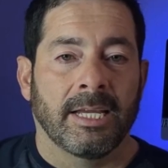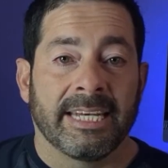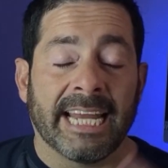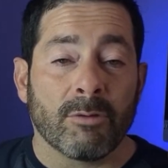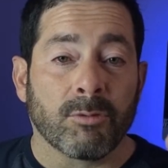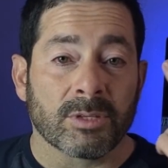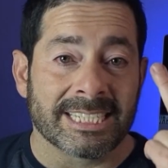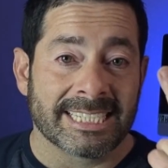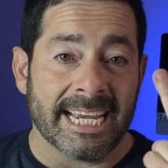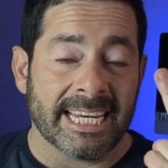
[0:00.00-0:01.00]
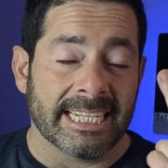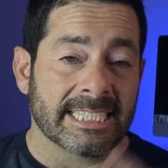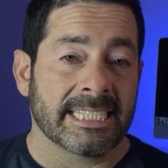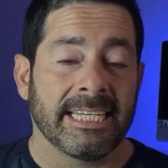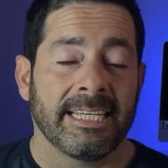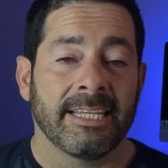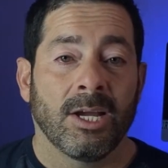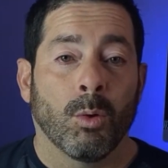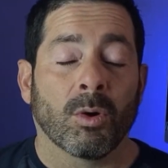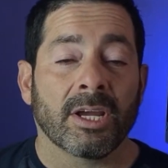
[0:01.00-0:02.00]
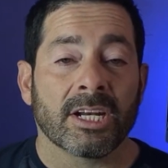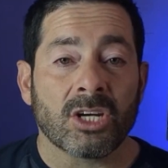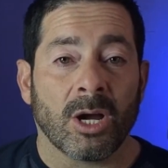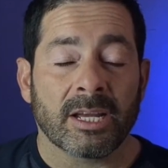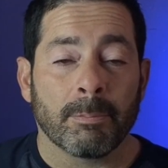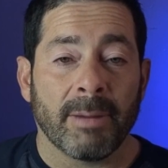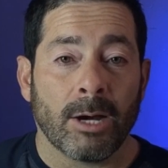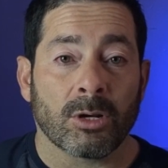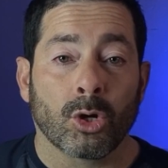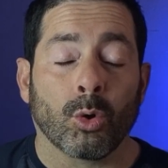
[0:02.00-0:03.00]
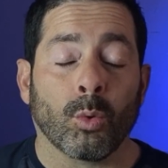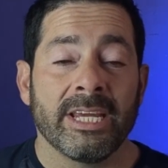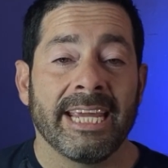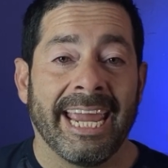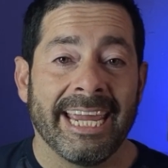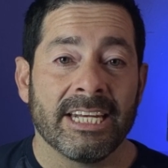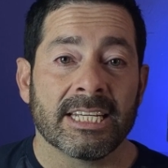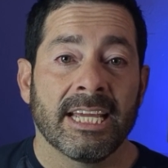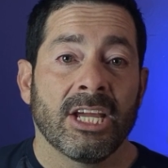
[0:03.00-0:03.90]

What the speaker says: Now for the second C, we're going to talk about create